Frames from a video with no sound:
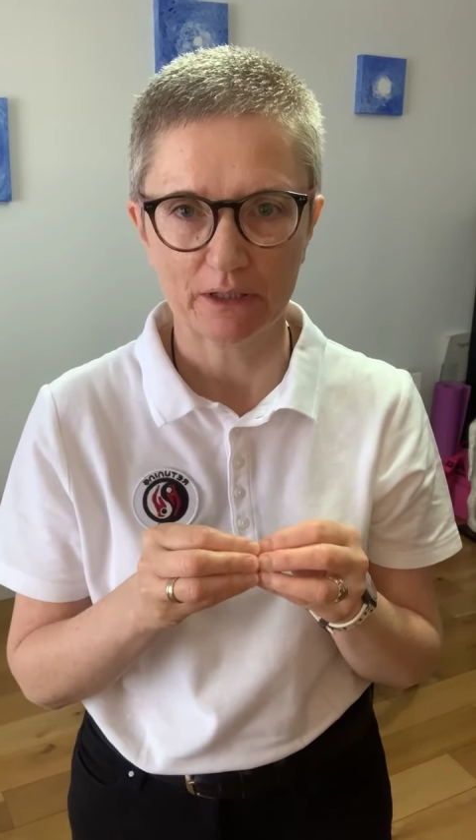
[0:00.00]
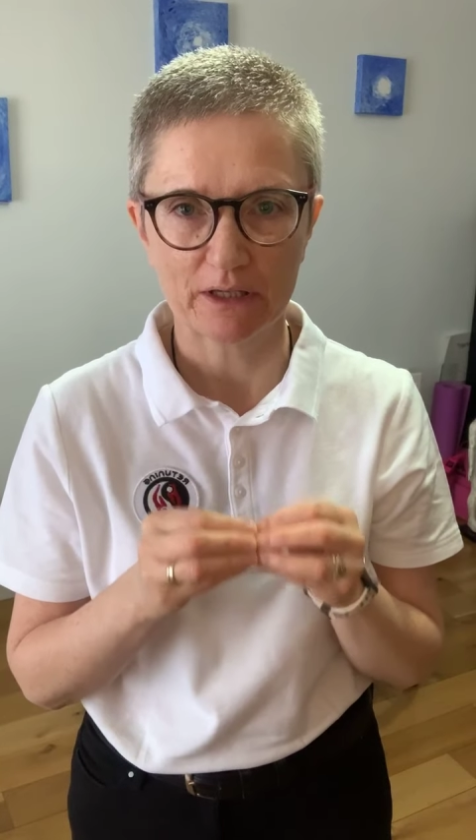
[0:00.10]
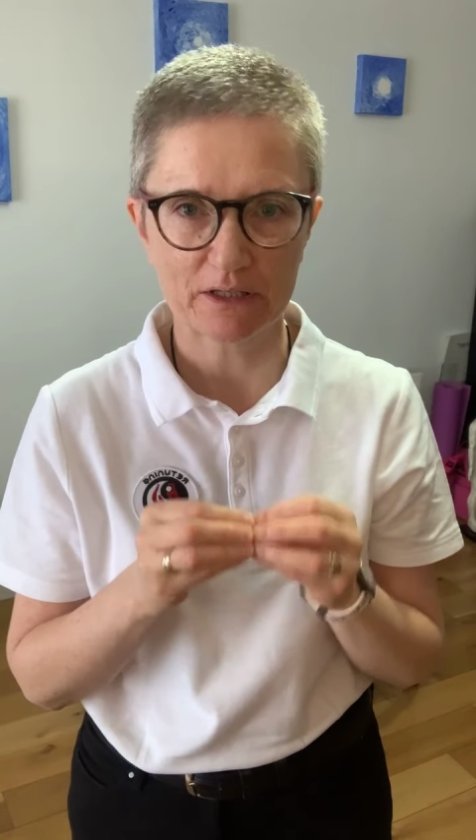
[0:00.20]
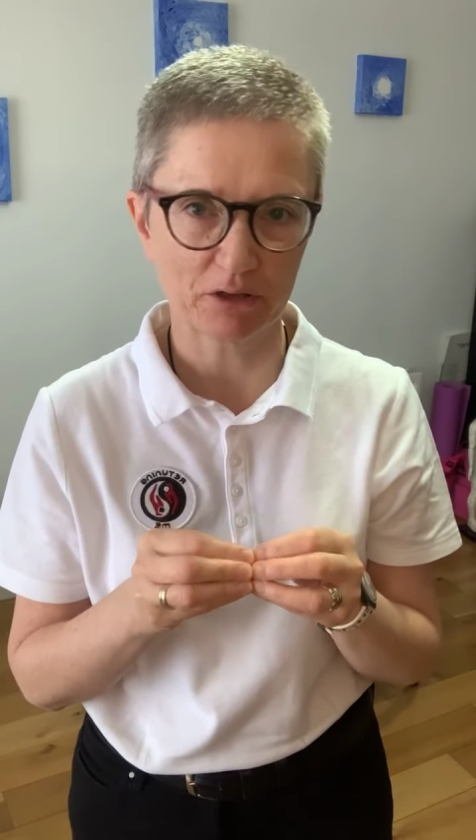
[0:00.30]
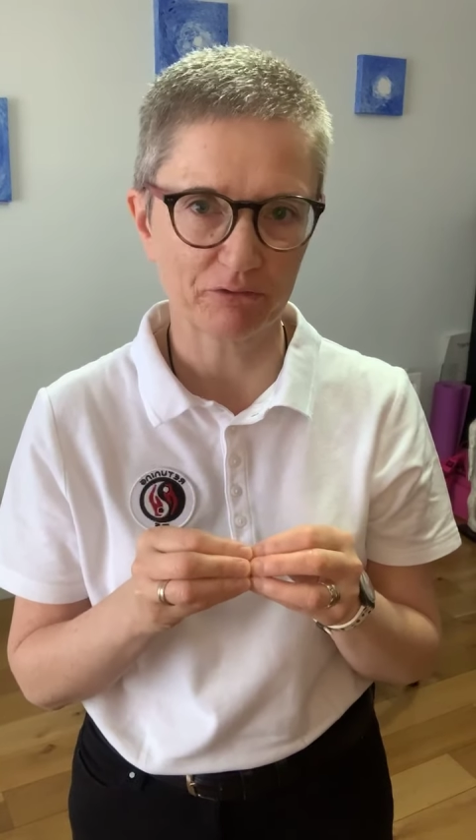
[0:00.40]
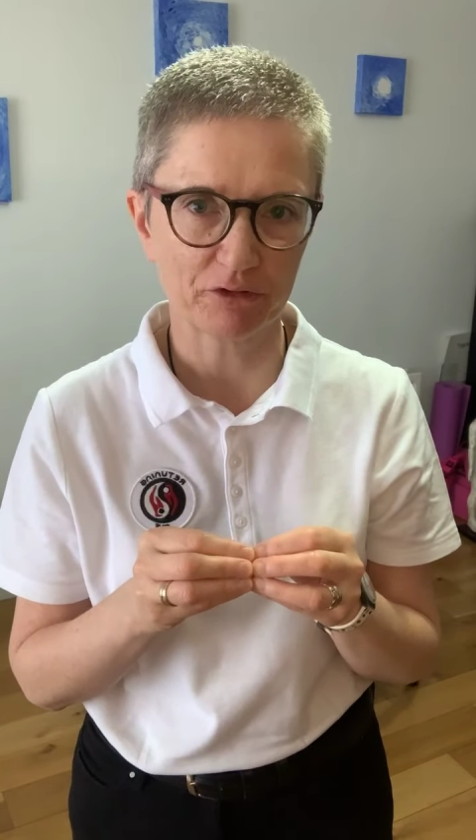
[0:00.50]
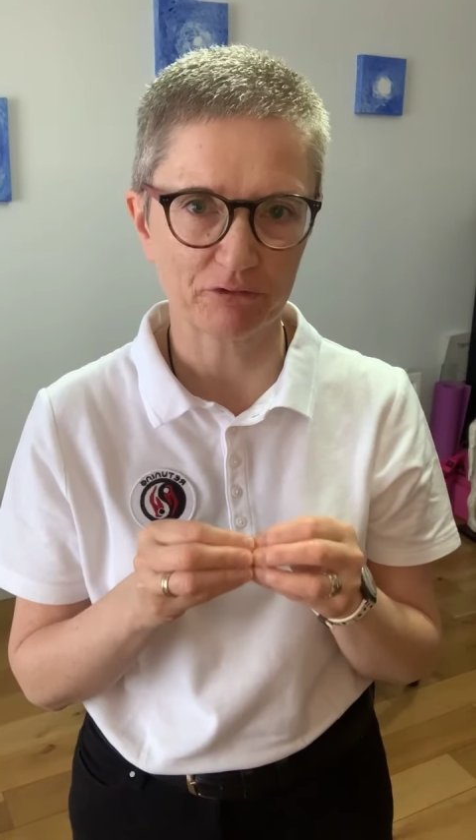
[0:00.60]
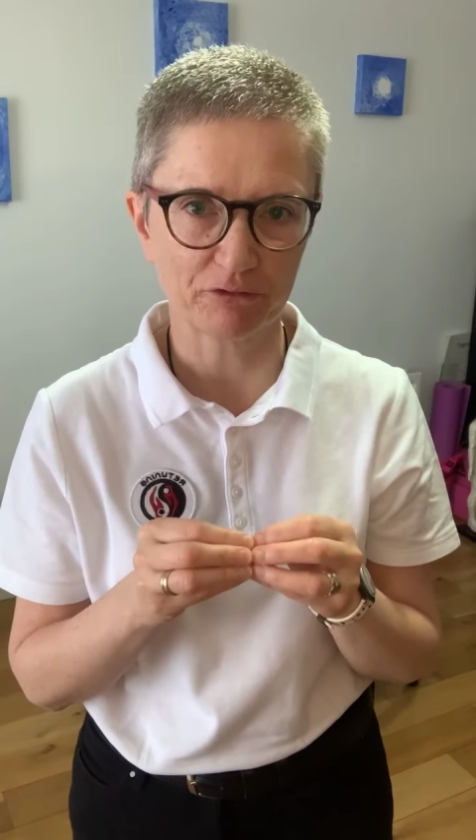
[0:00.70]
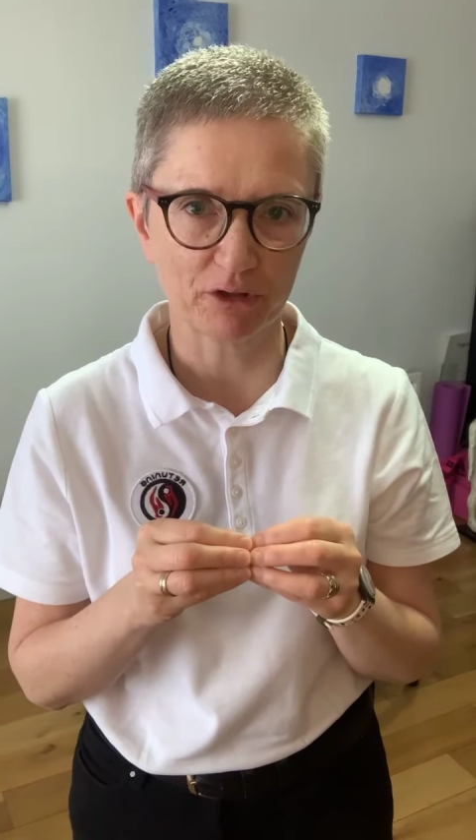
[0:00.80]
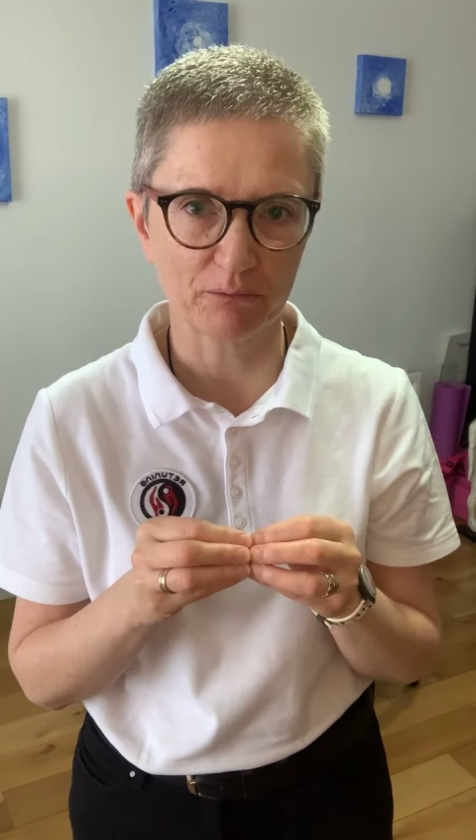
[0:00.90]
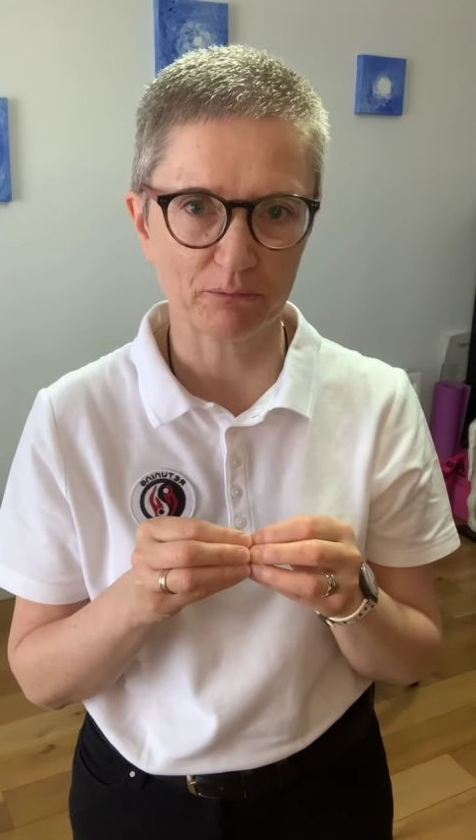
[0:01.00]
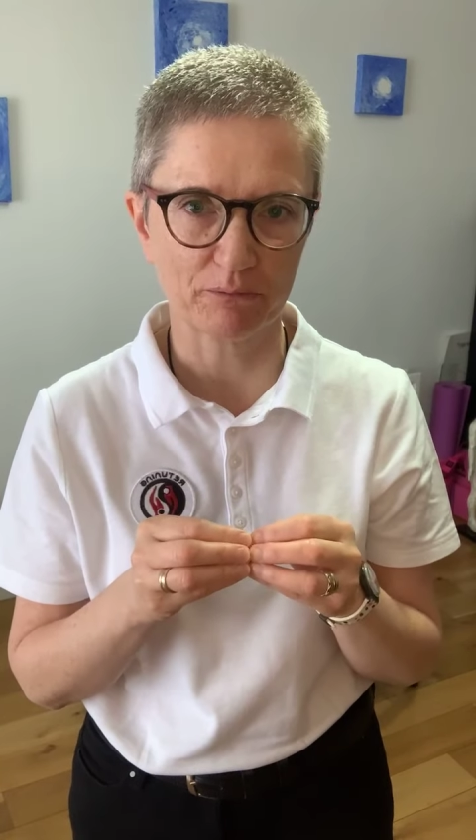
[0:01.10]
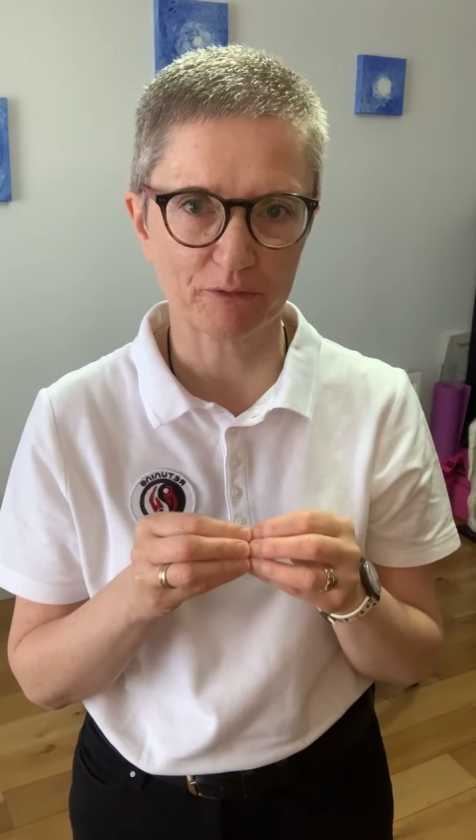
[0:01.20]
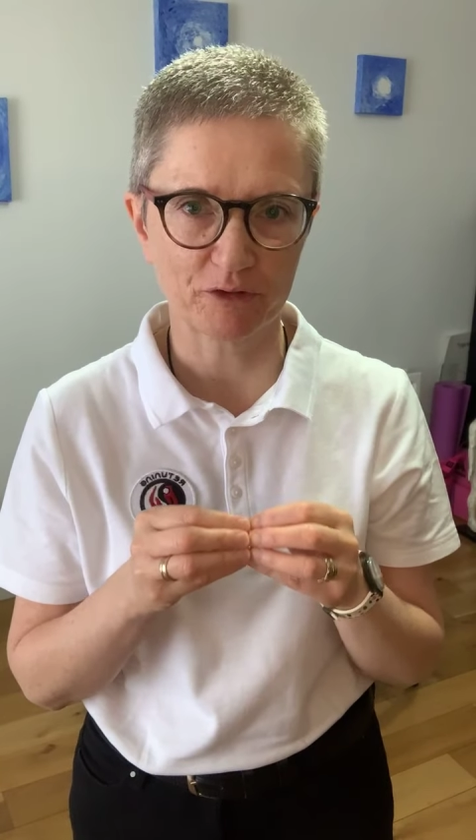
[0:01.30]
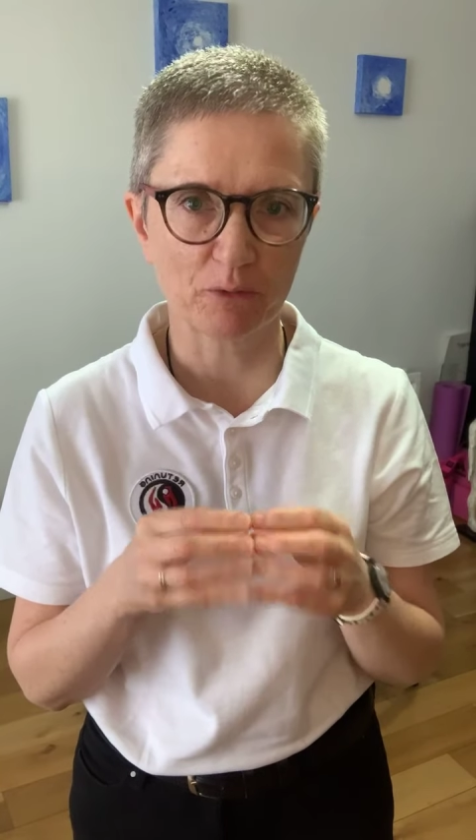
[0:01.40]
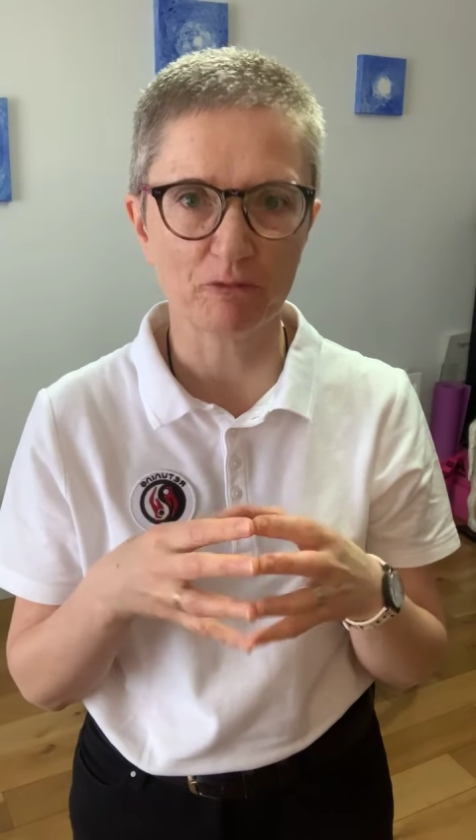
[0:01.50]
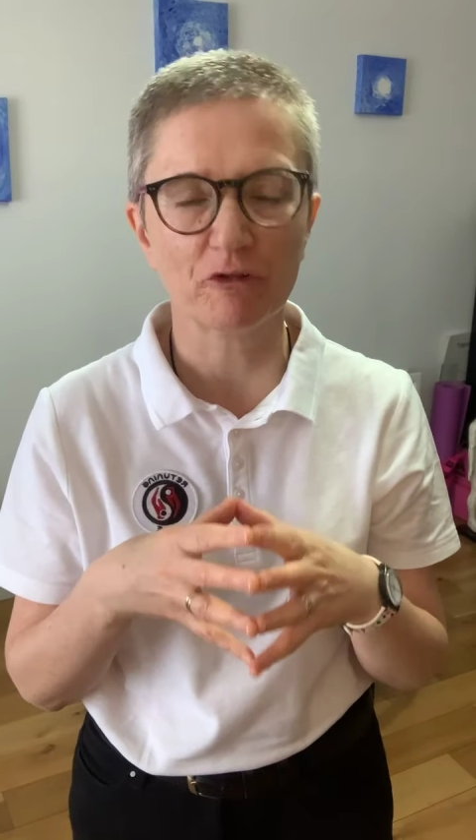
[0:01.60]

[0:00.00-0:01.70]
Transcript: suffer from some